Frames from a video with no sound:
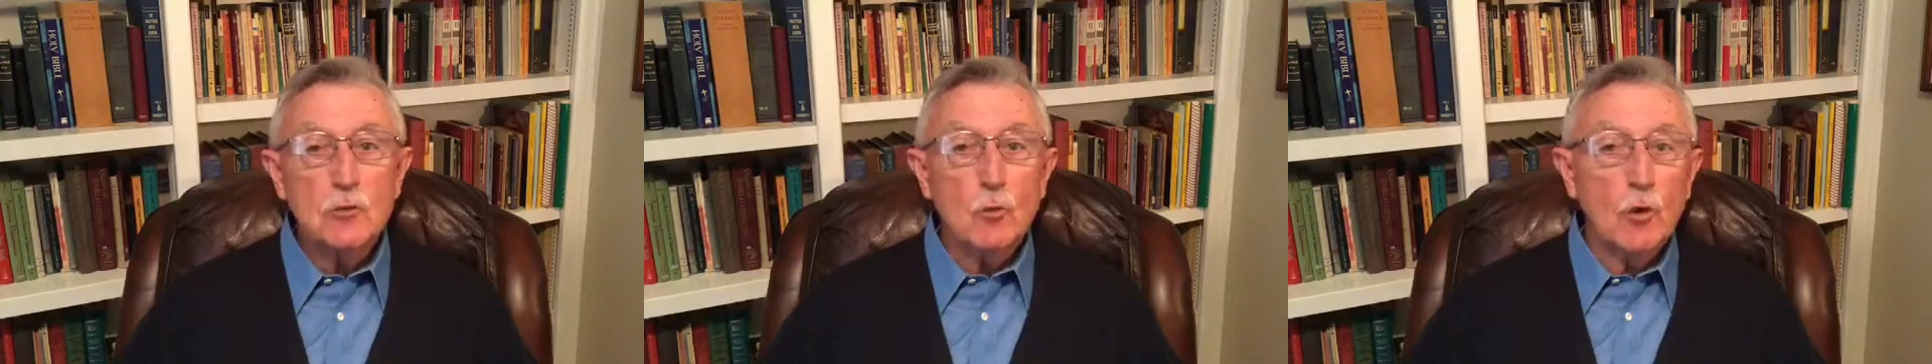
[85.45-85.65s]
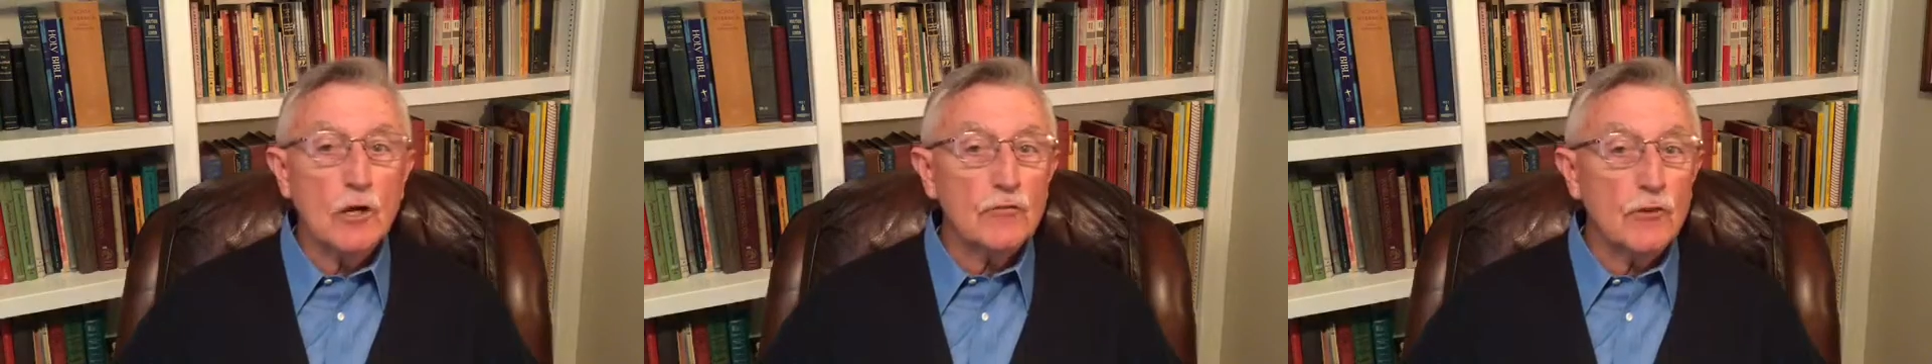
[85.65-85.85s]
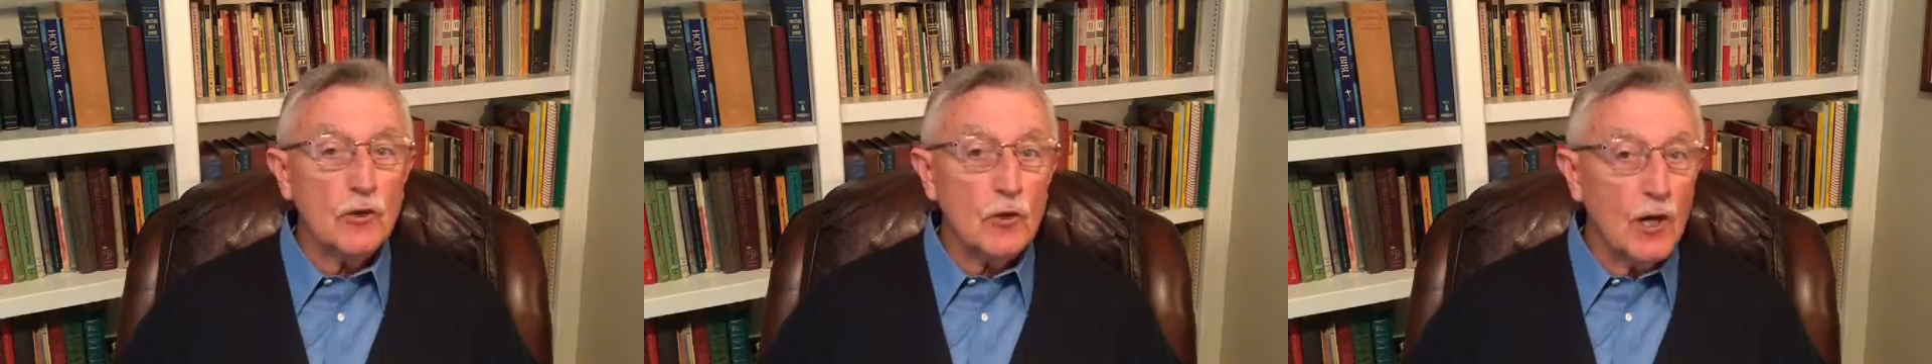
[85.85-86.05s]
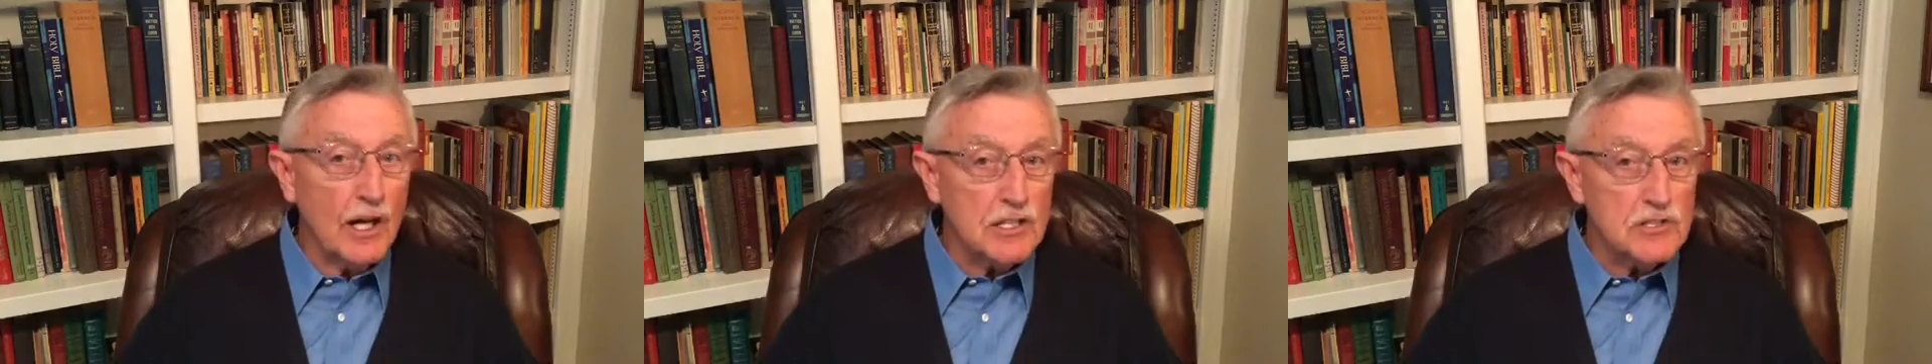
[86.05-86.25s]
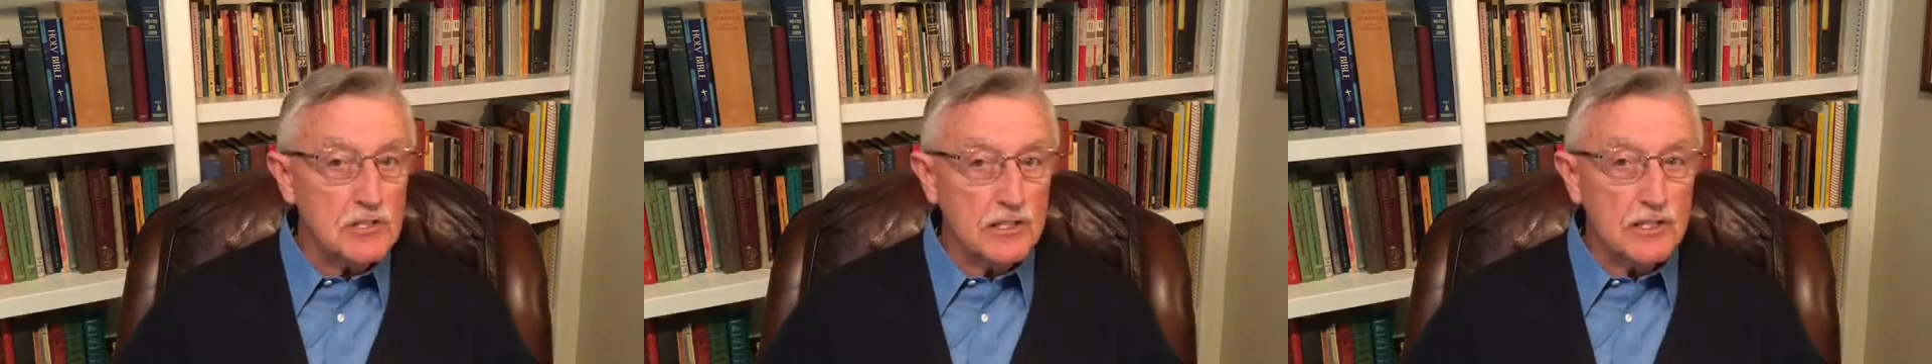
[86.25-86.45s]
work for
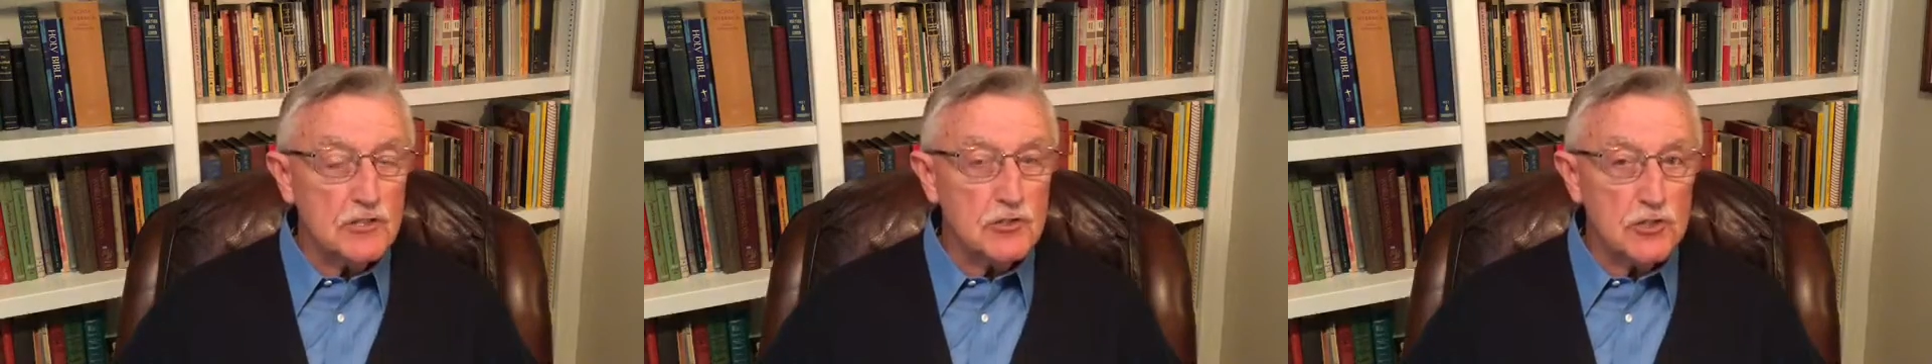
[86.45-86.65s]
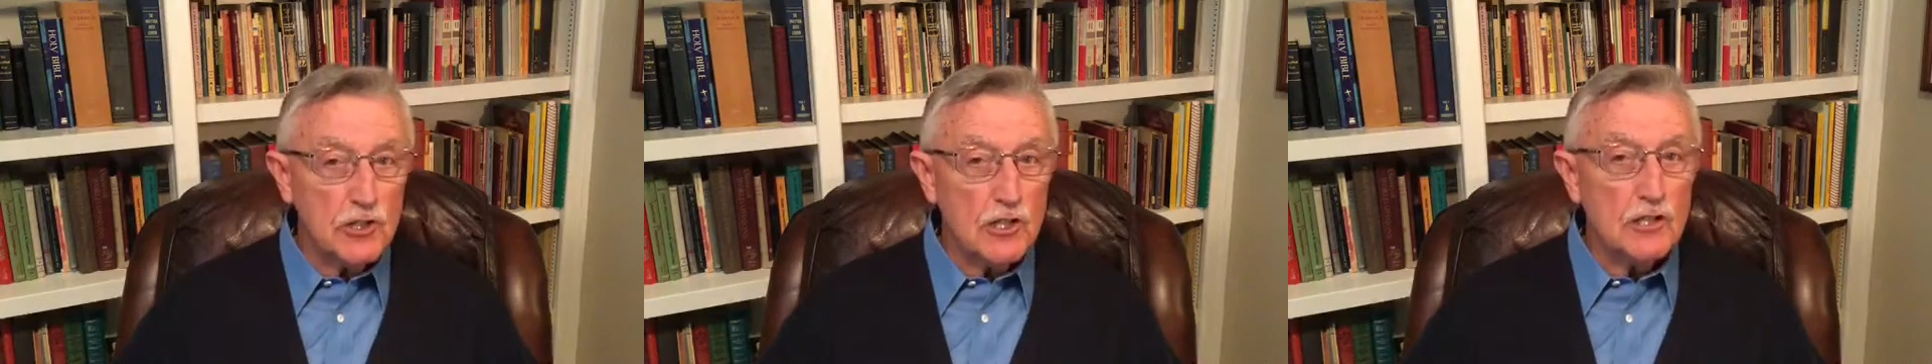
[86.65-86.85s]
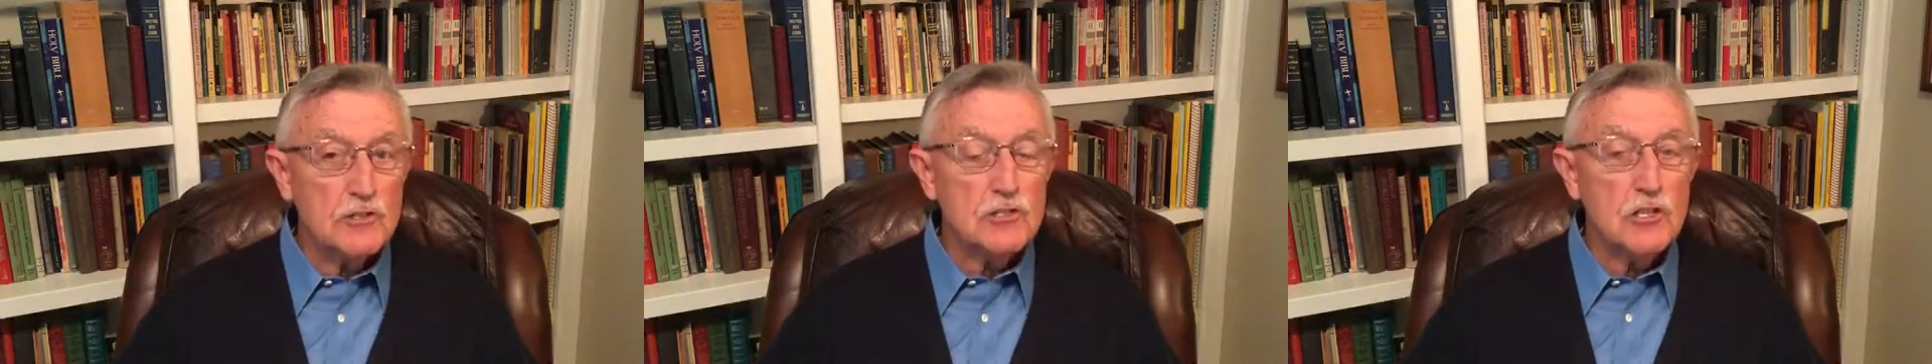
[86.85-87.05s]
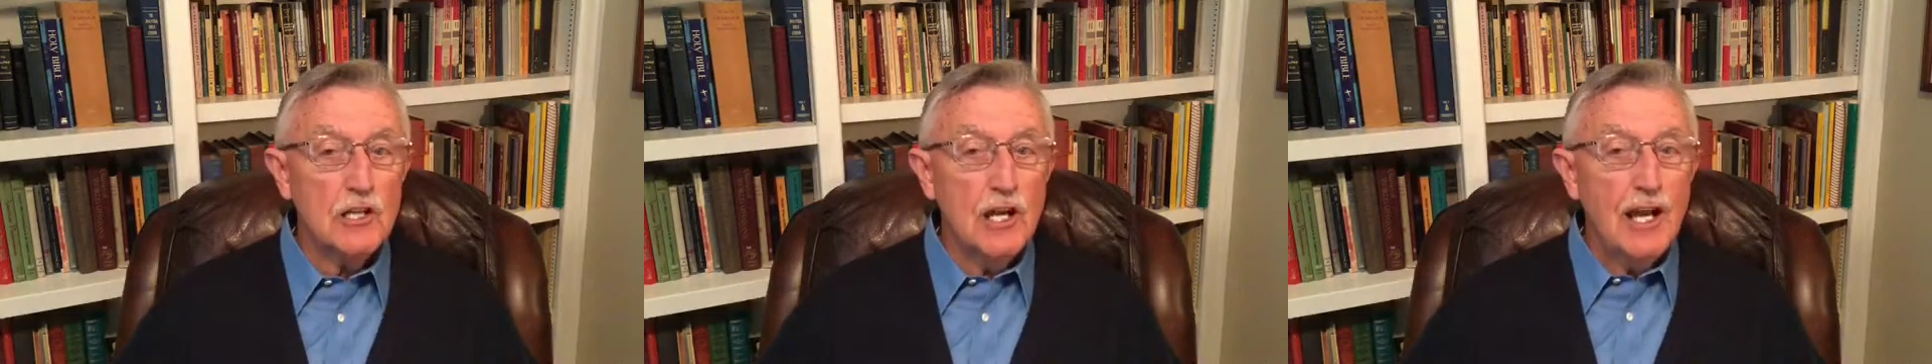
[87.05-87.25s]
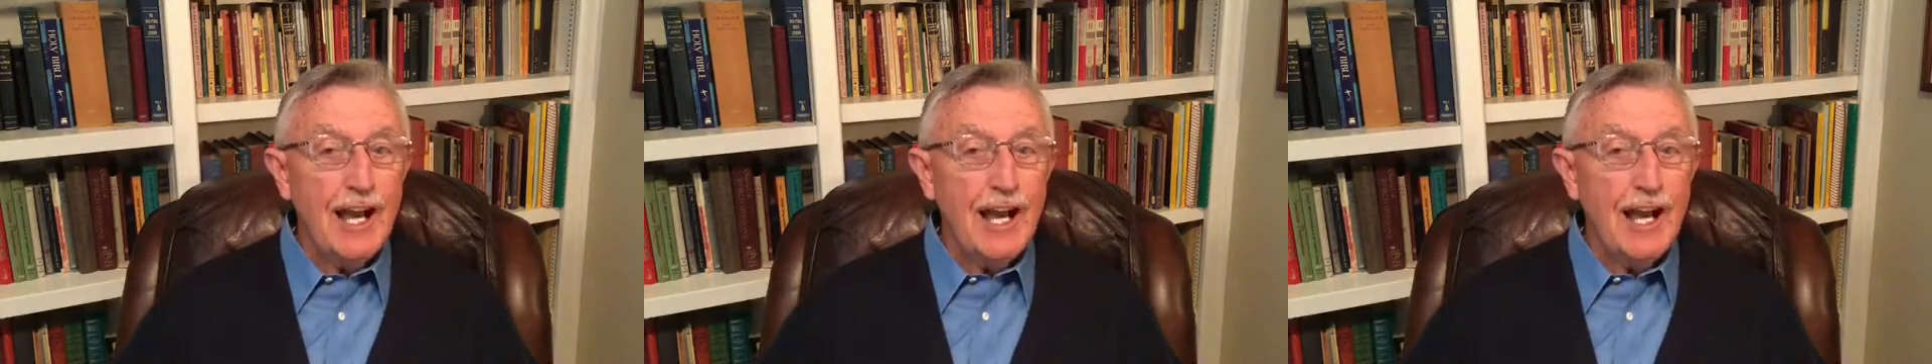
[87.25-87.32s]
Christ in His church.